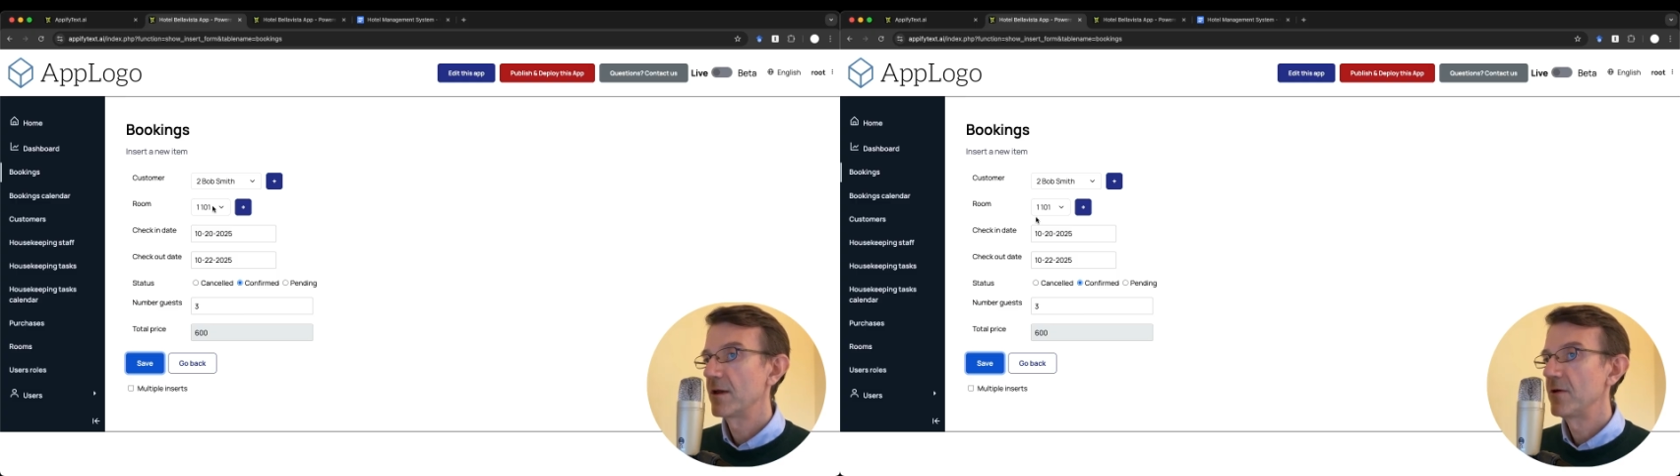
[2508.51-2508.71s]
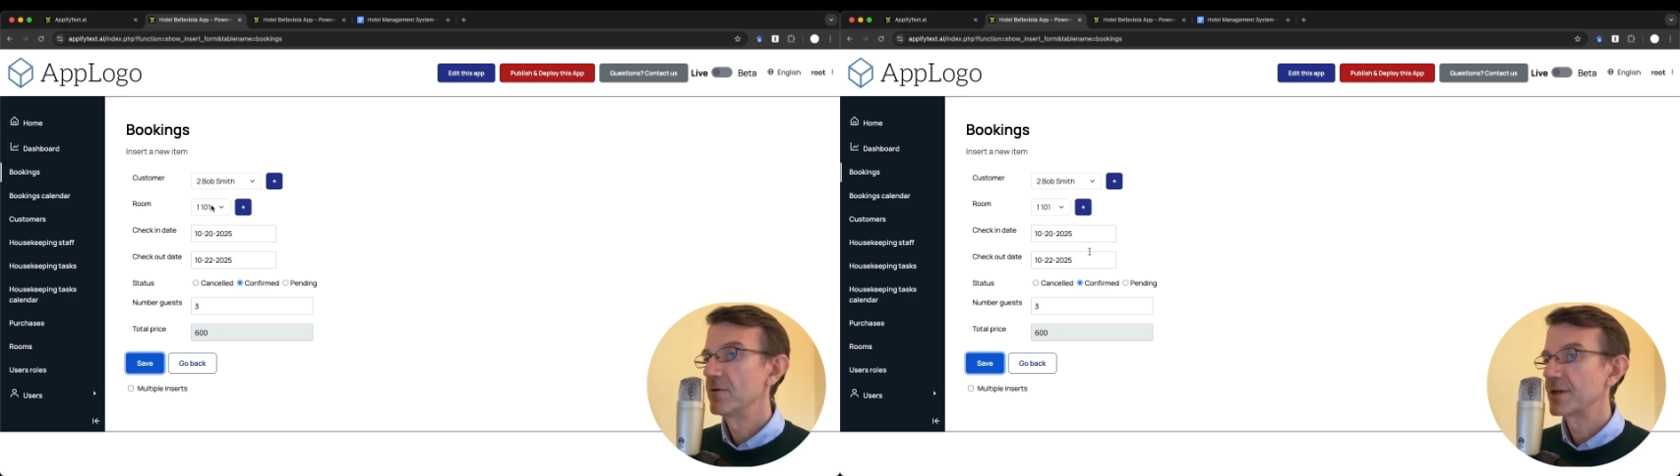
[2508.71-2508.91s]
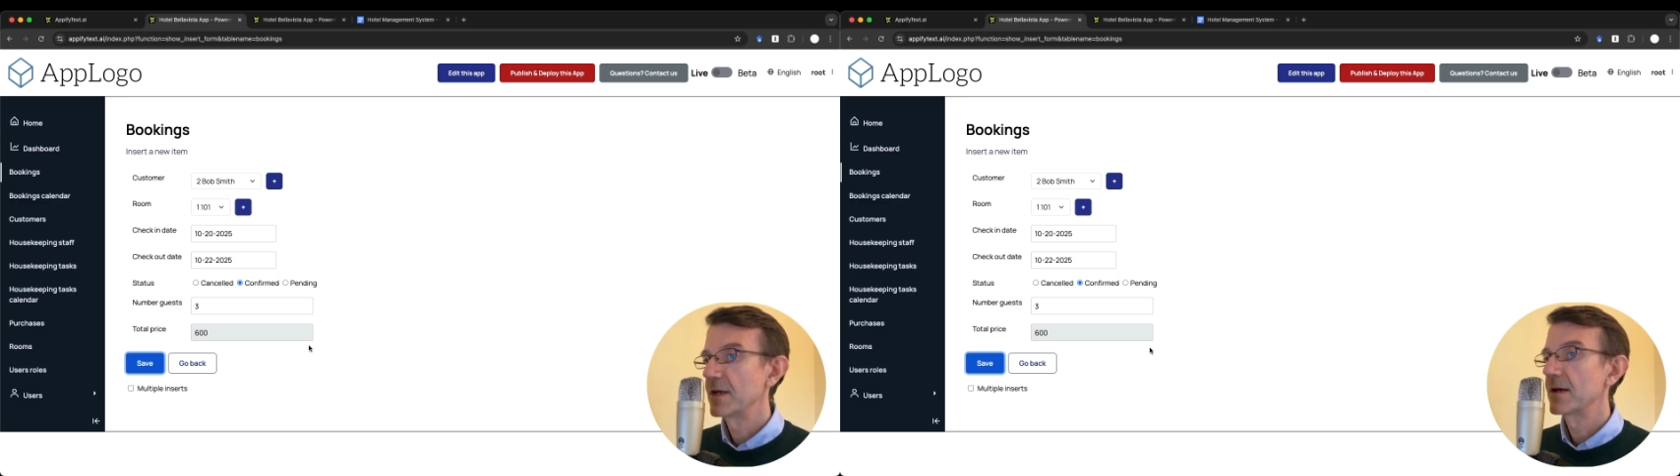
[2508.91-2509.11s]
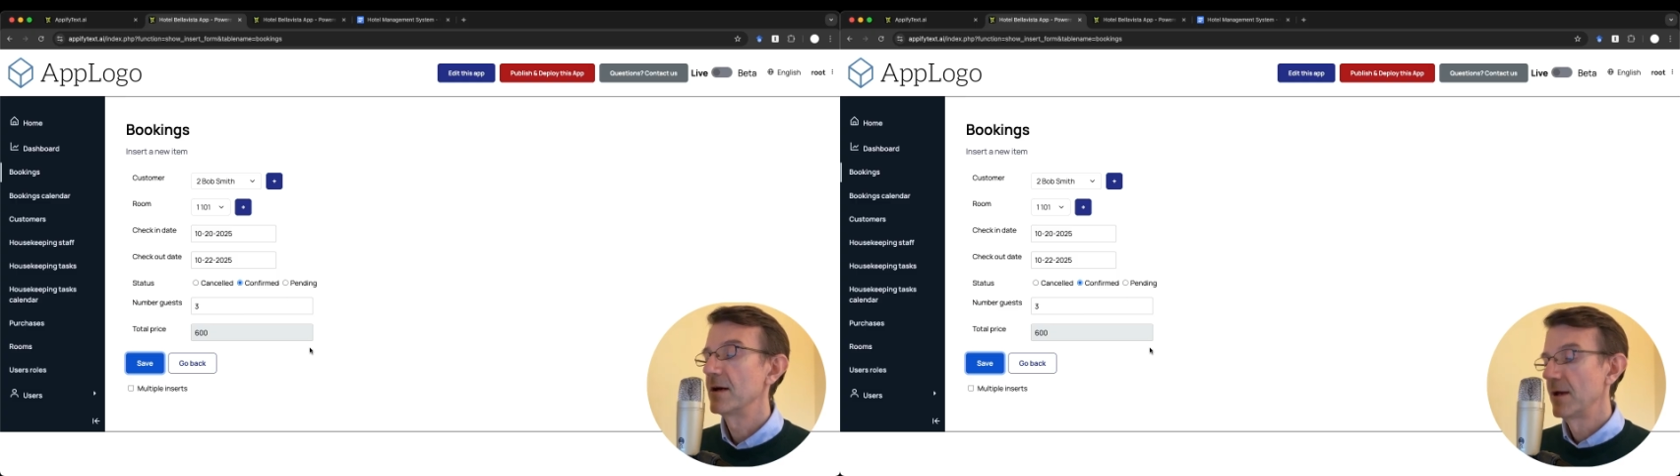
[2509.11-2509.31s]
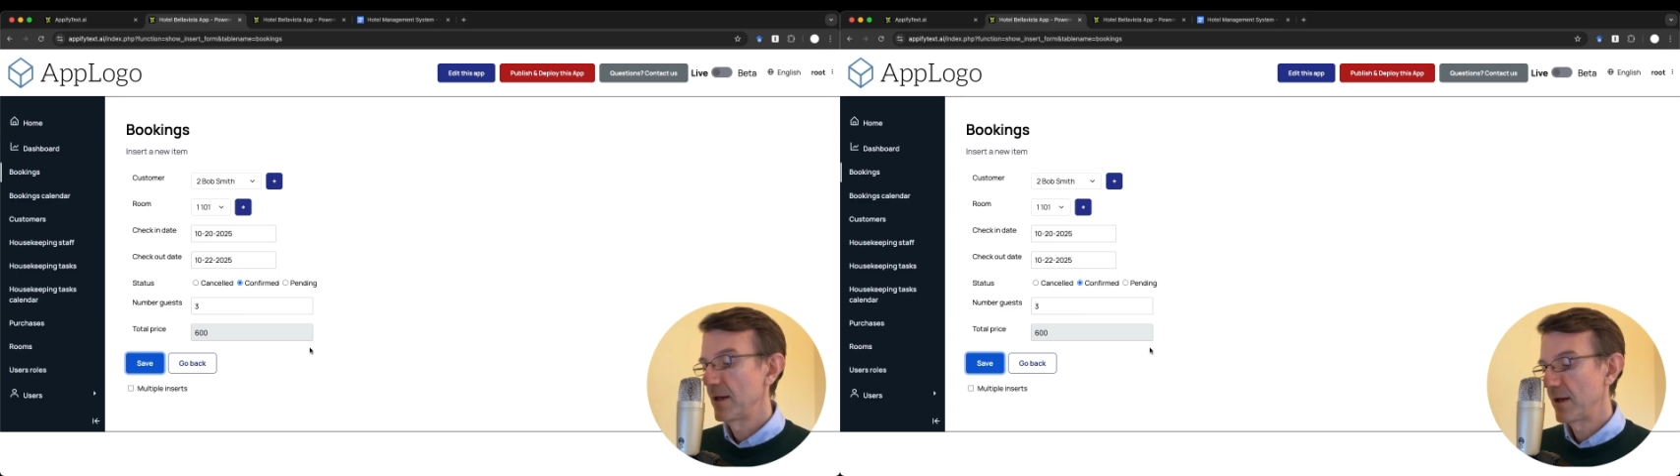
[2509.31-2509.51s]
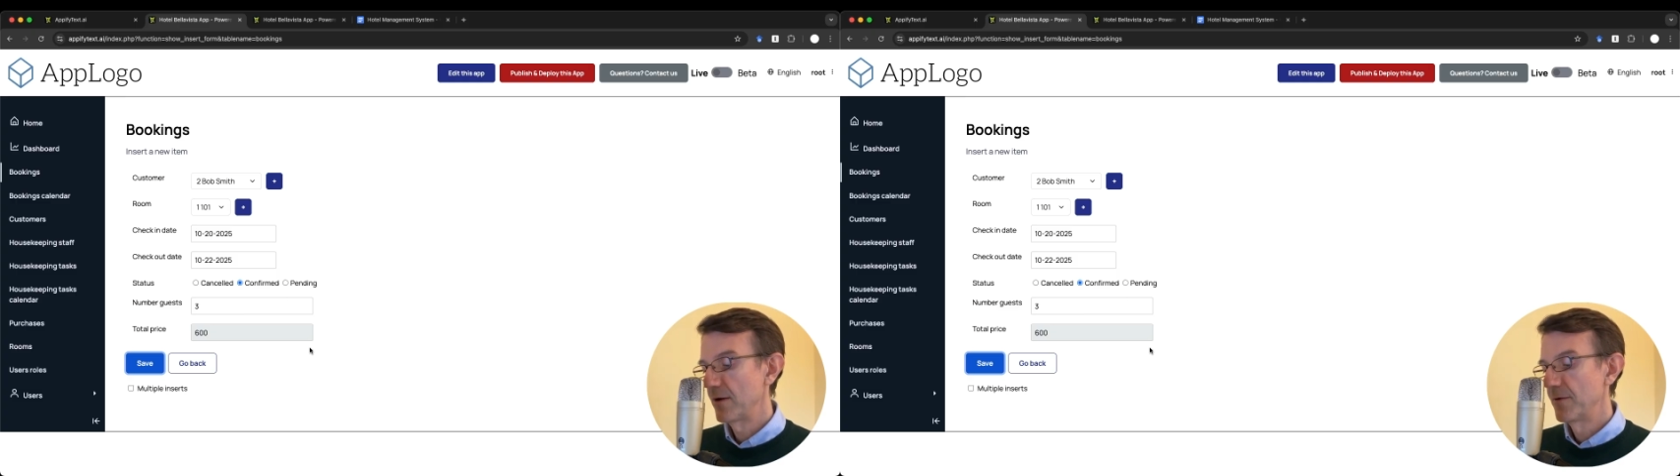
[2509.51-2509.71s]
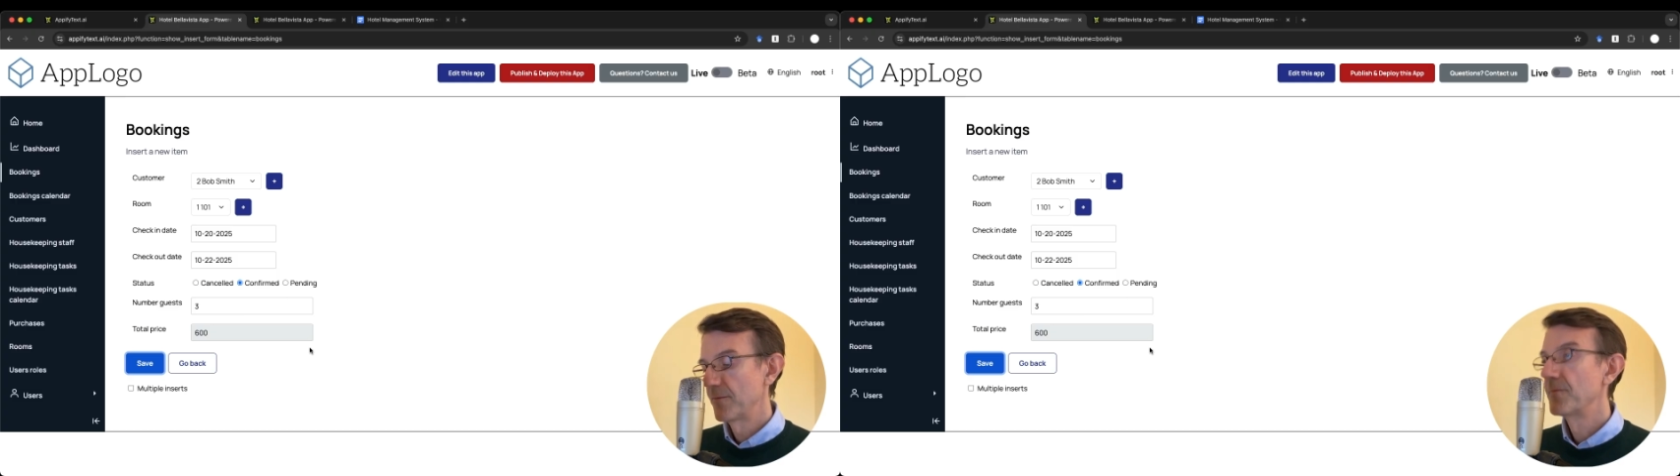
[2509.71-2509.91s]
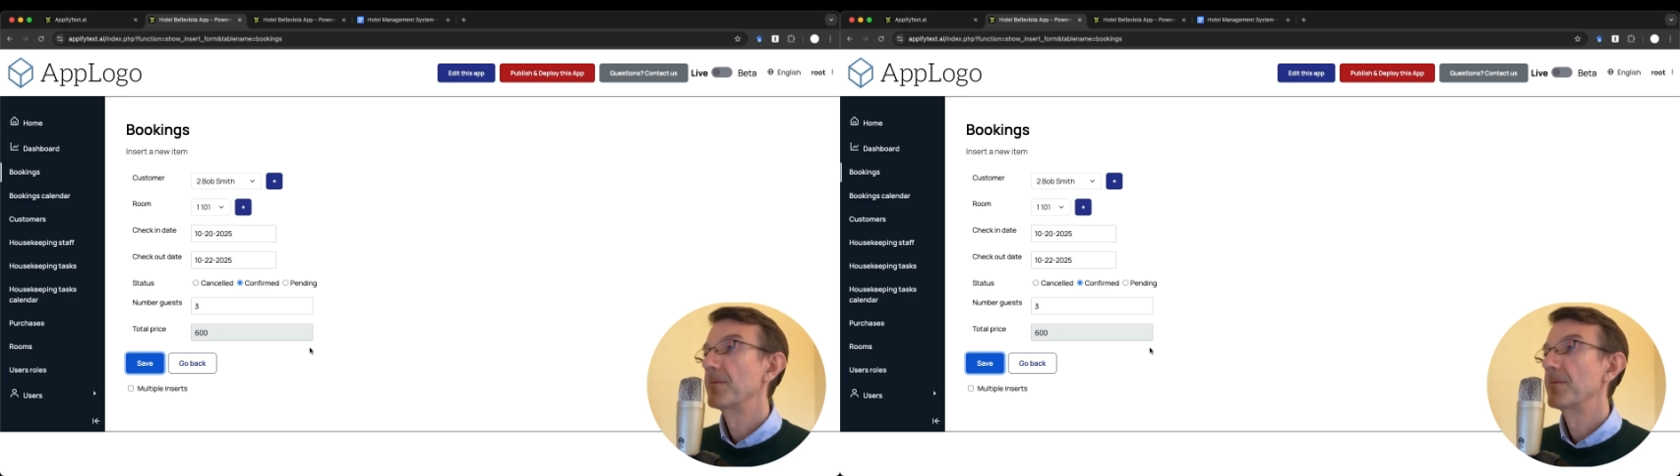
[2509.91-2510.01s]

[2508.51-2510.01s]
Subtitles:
using here,